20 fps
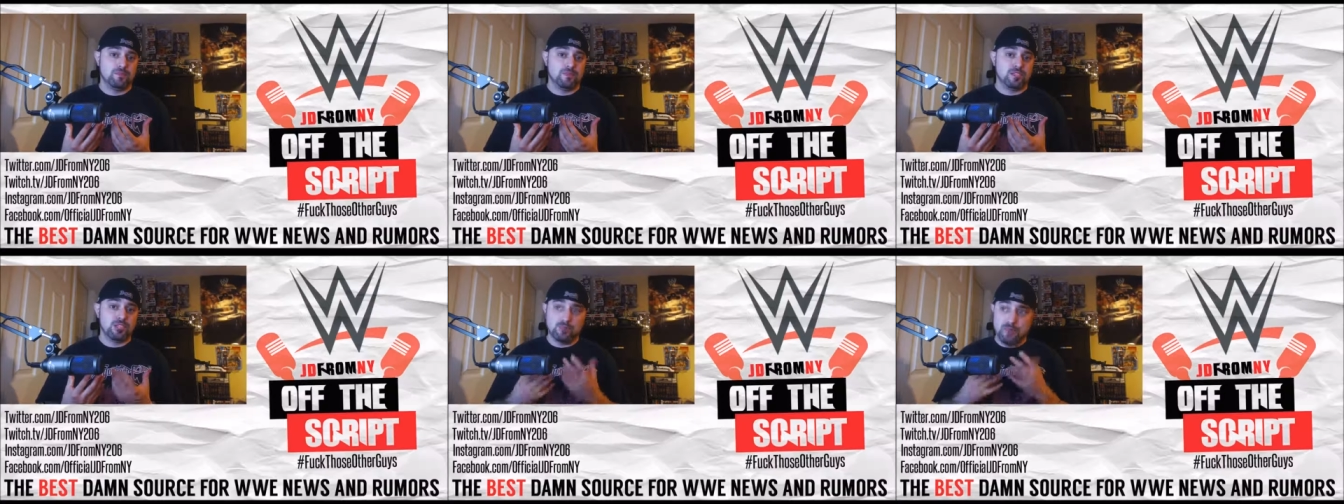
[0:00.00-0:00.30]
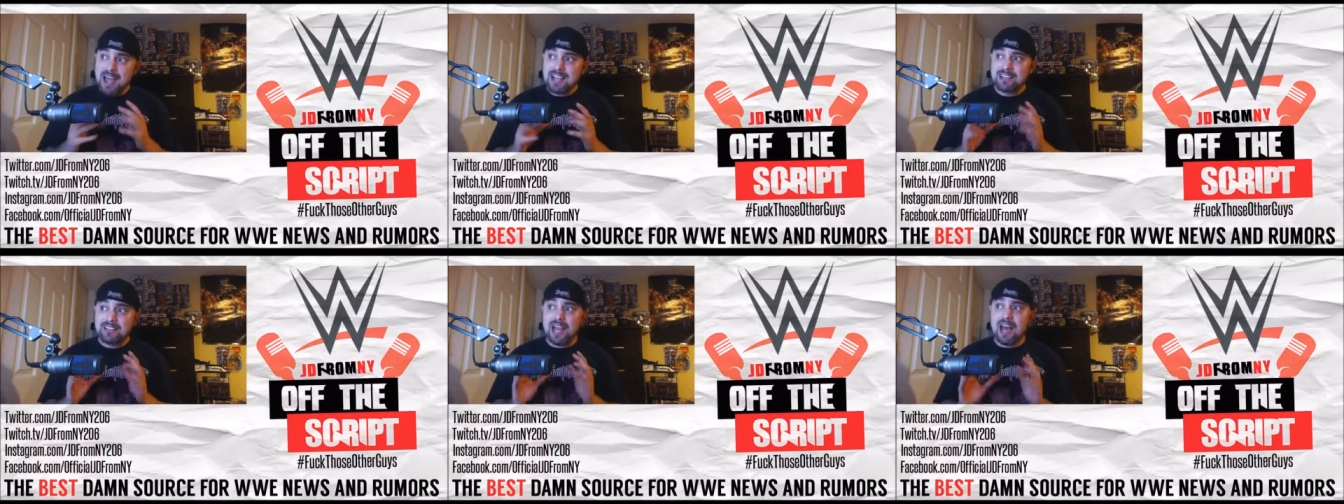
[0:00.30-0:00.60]

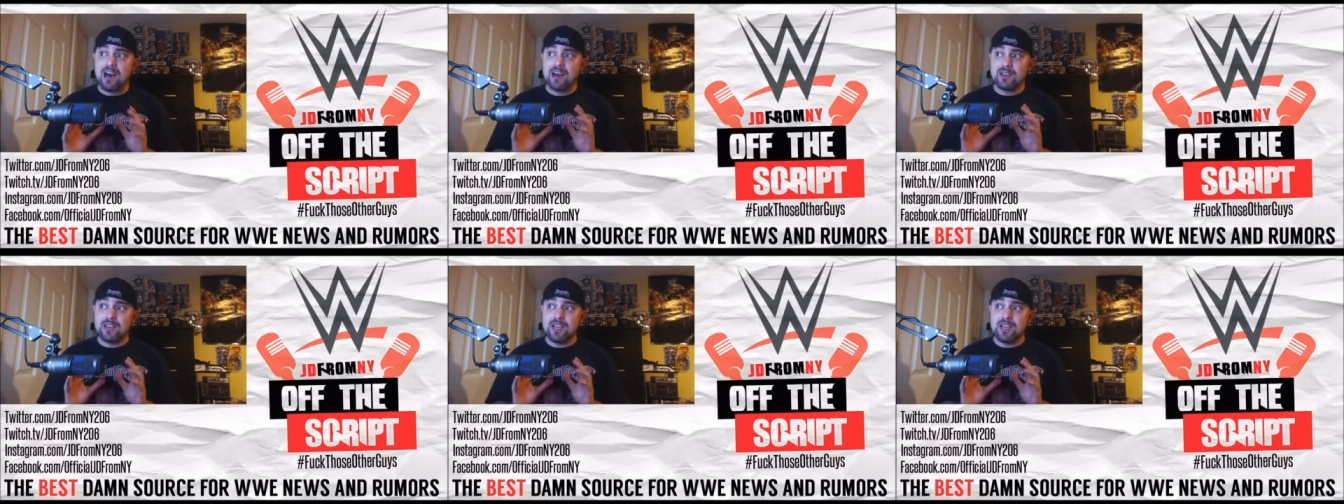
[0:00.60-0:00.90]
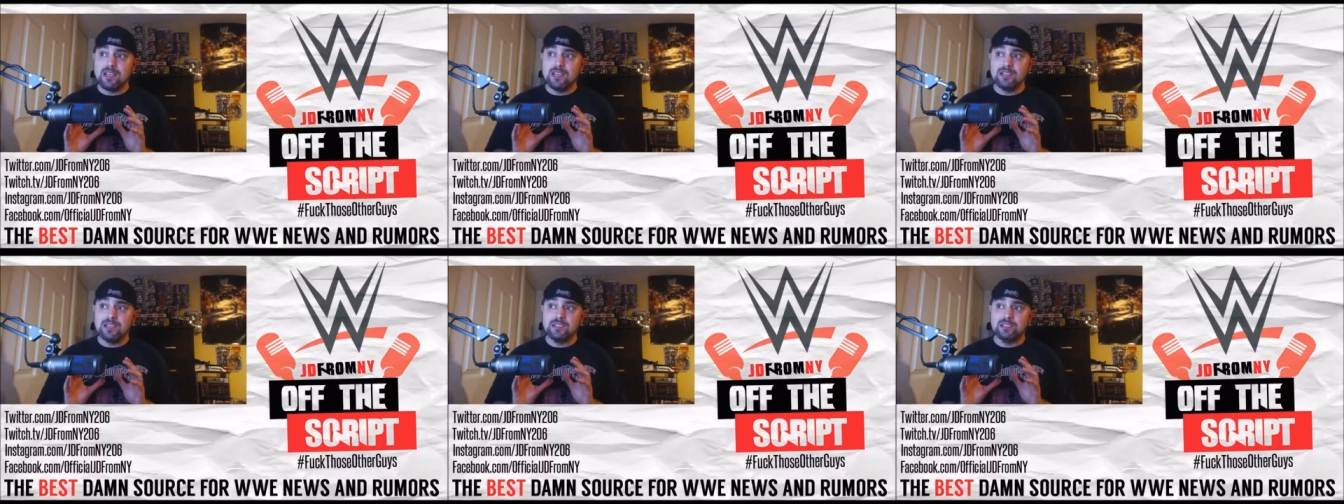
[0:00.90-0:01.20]
SmackDown
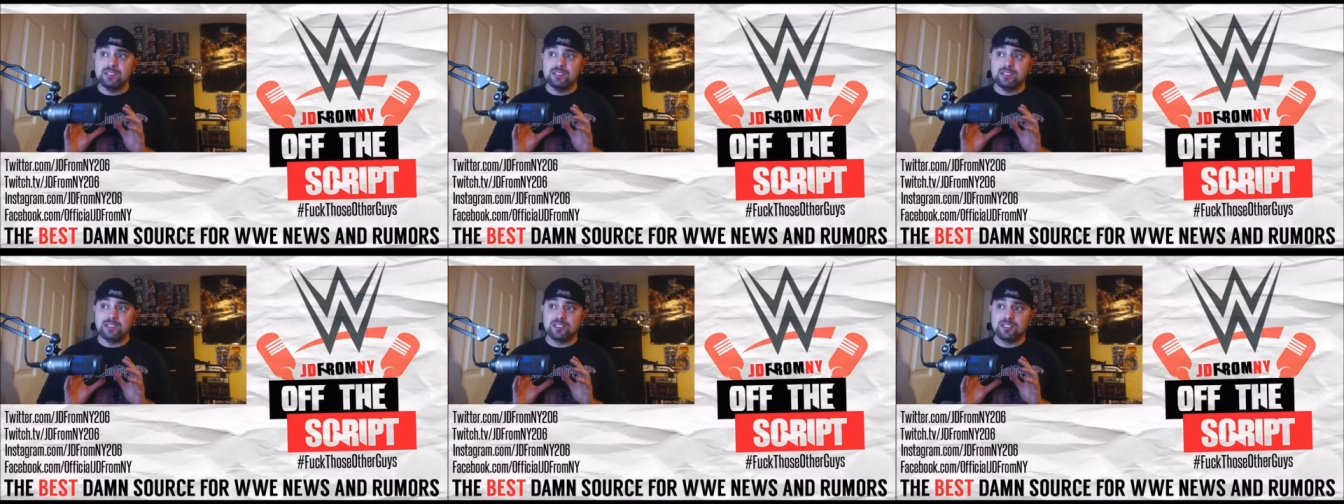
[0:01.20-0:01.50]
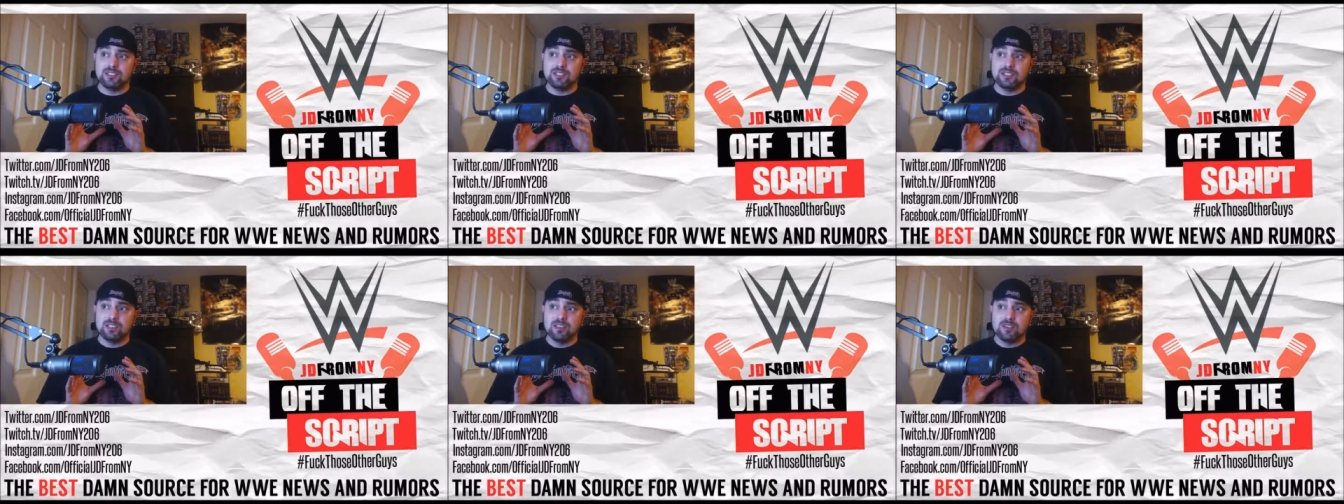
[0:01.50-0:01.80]

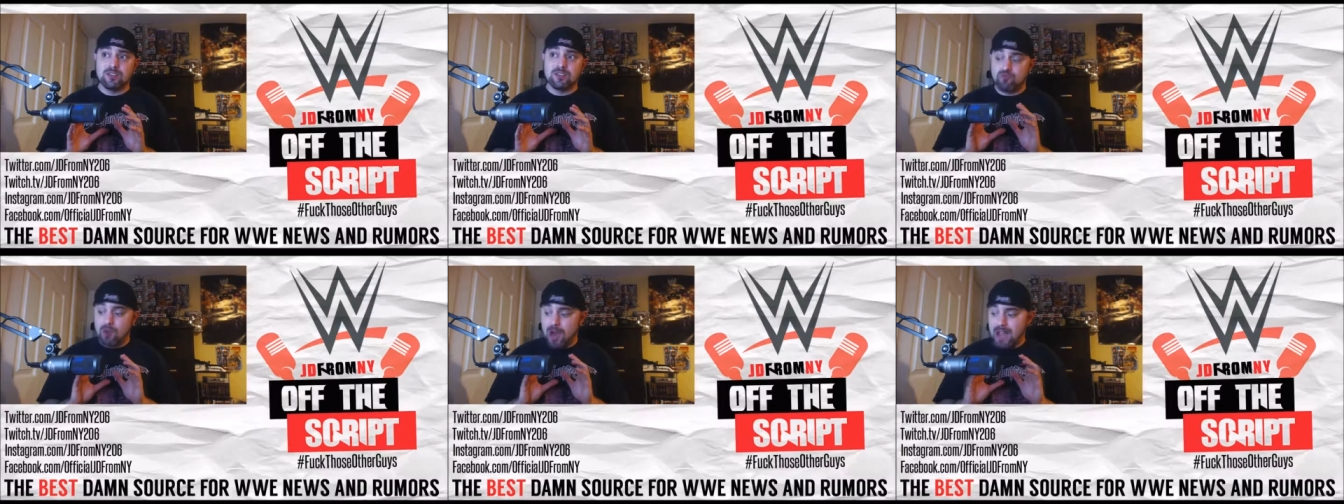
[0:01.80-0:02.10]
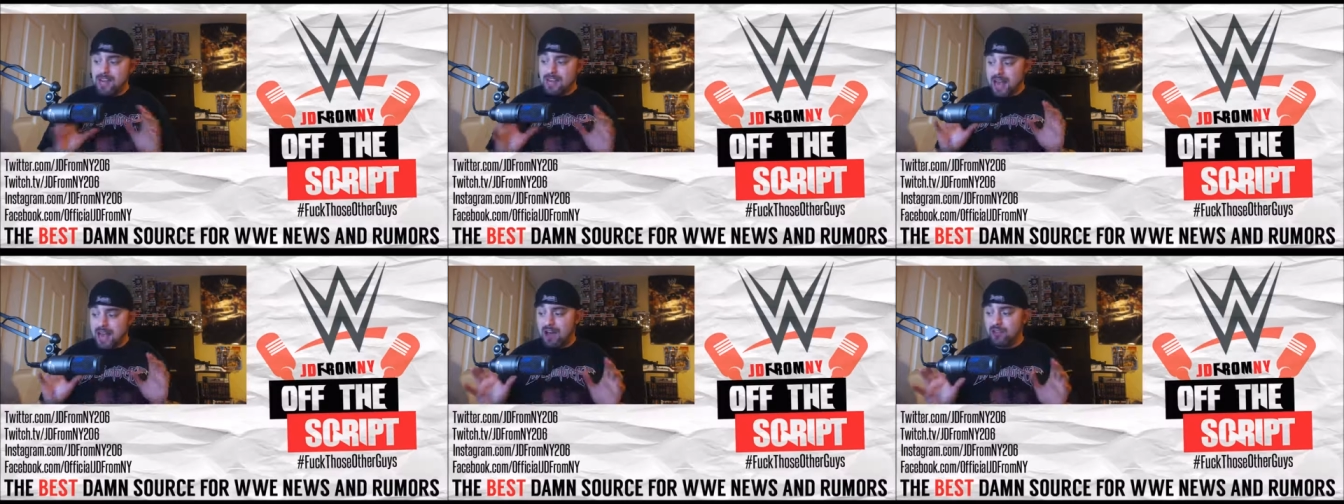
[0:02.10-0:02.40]
is,
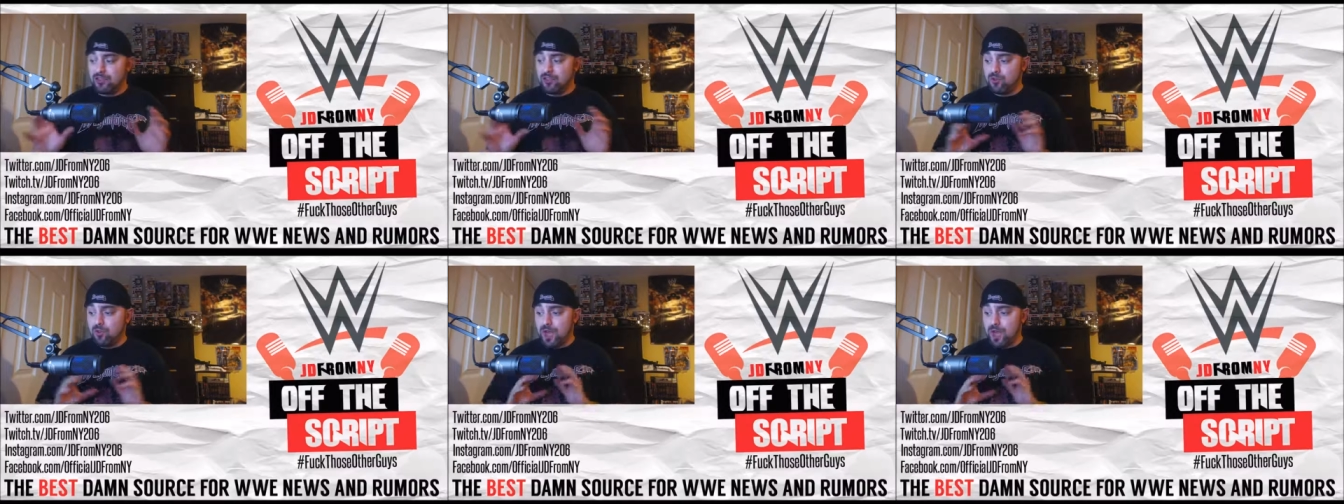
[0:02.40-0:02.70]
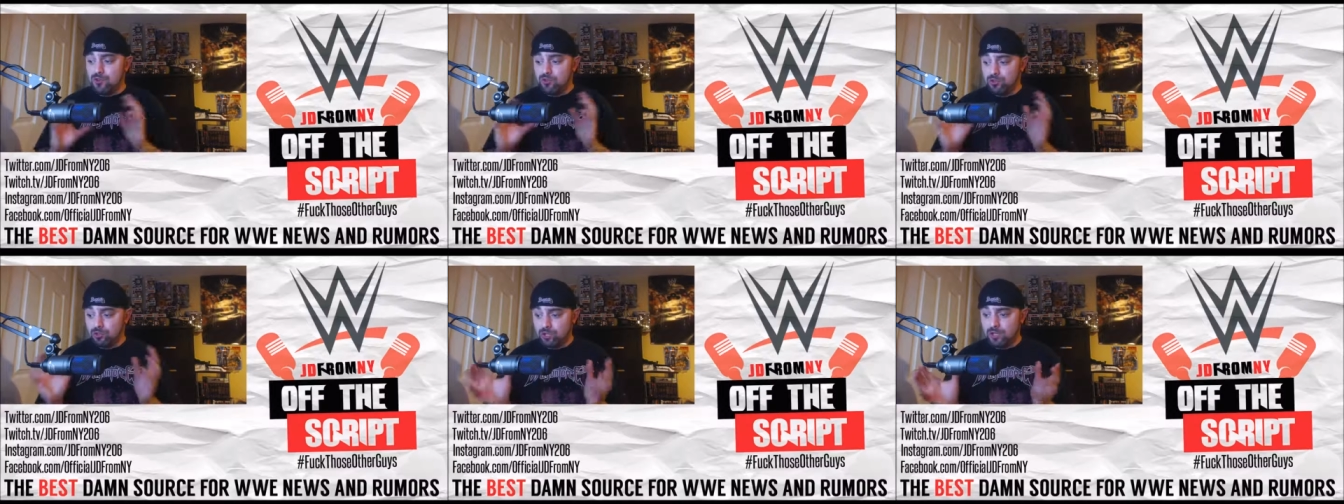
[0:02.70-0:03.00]
right now, the way
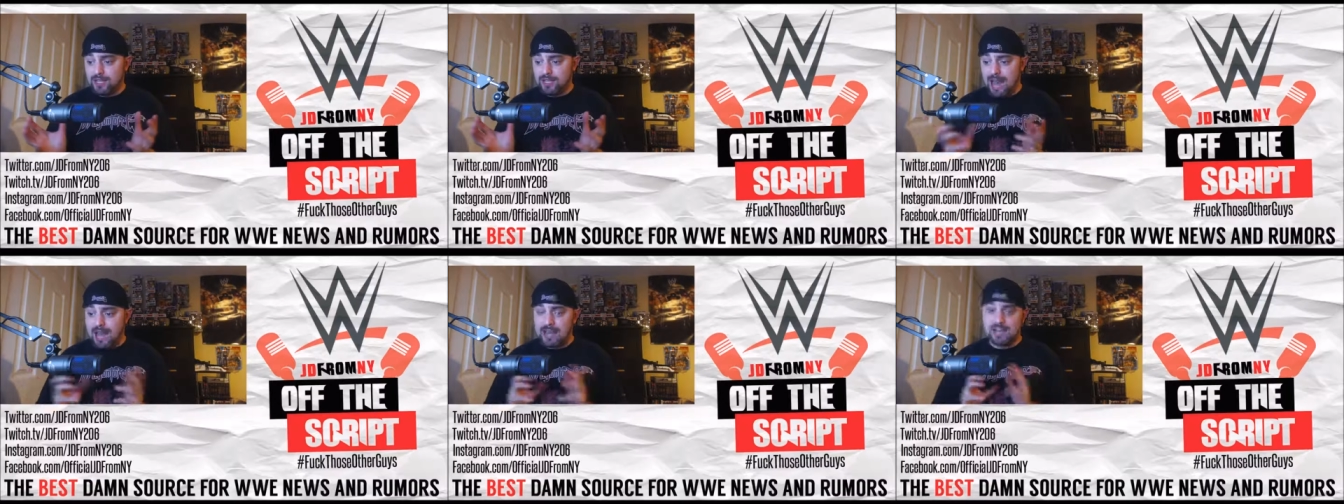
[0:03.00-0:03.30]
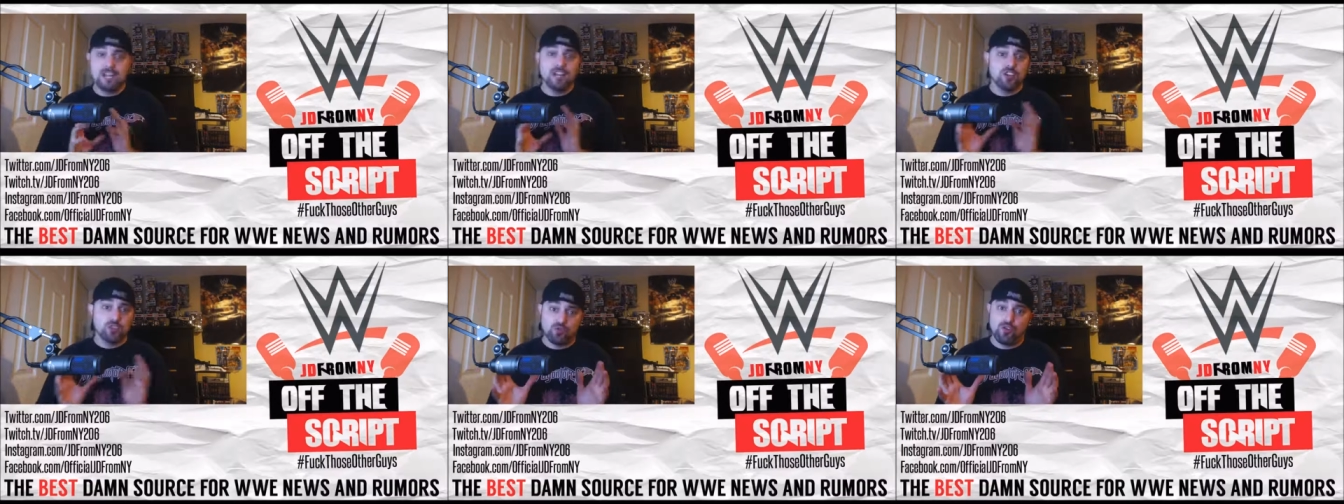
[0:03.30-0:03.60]
you look
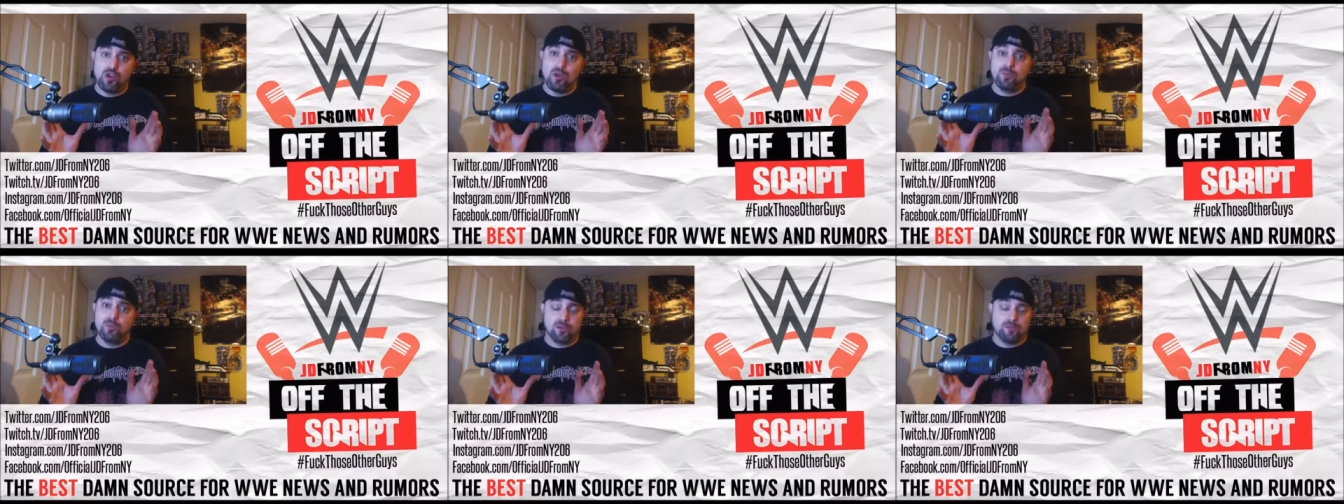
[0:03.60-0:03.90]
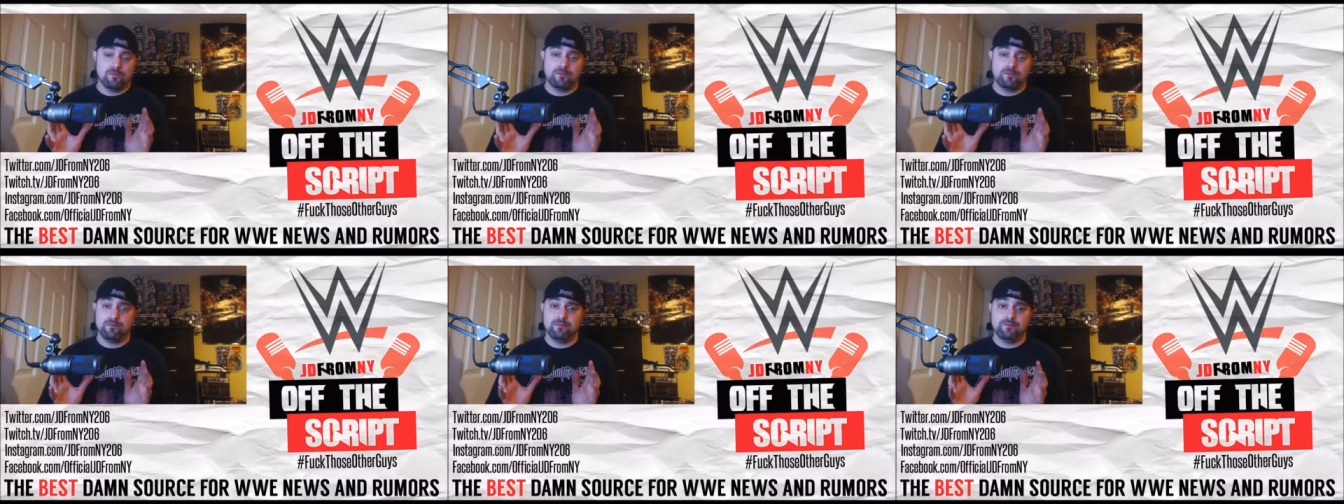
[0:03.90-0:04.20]
at it, in
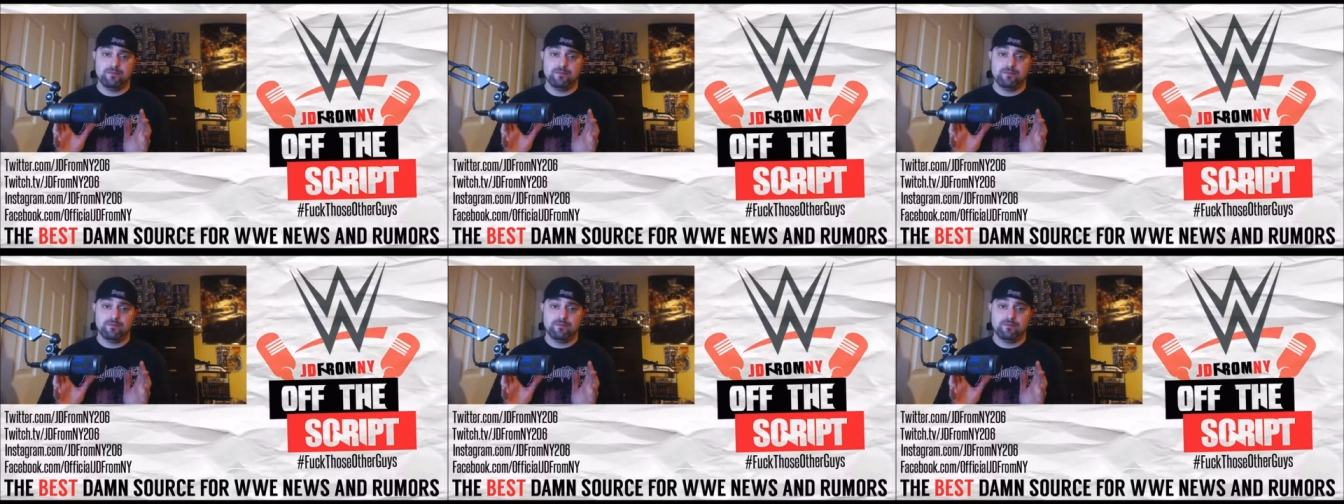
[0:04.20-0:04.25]
trouble.